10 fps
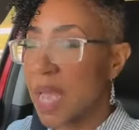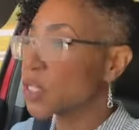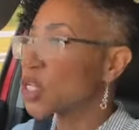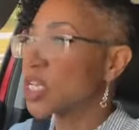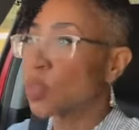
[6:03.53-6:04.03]

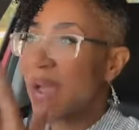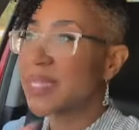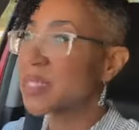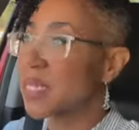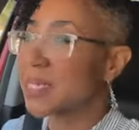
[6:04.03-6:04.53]
And she's
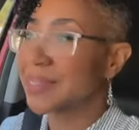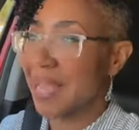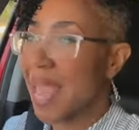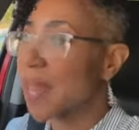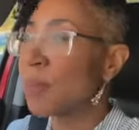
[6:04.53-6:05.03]
wasting
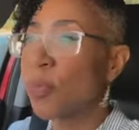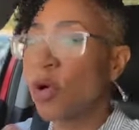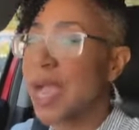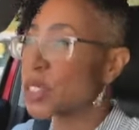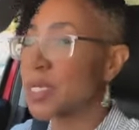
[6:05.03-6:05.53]
10
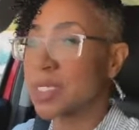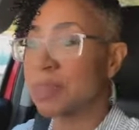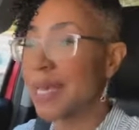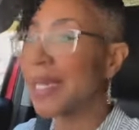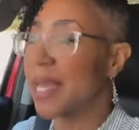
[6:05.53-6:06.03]
precious
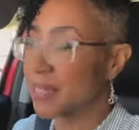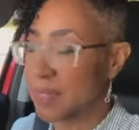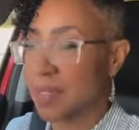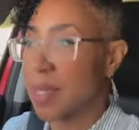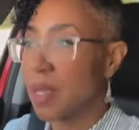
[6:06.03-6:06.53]

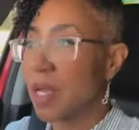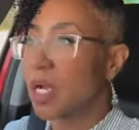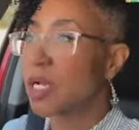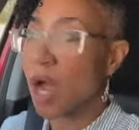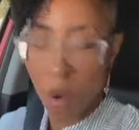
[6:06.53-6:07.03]
minutes
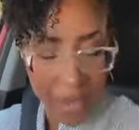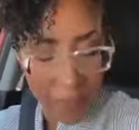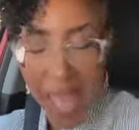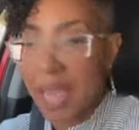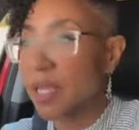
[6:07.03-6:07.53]

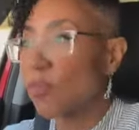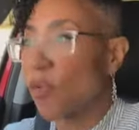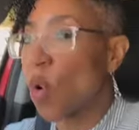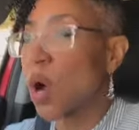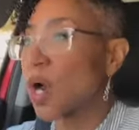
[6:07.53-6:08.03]
going back and
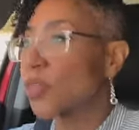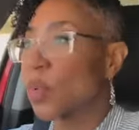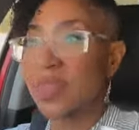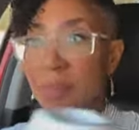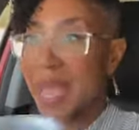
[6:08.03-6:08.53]
forth
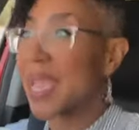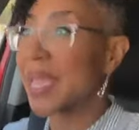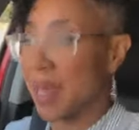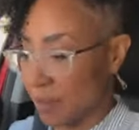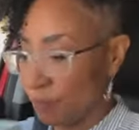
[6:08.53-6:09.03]
with a
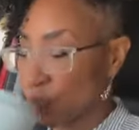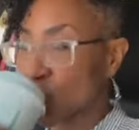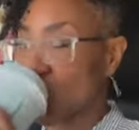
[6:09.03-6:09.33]
man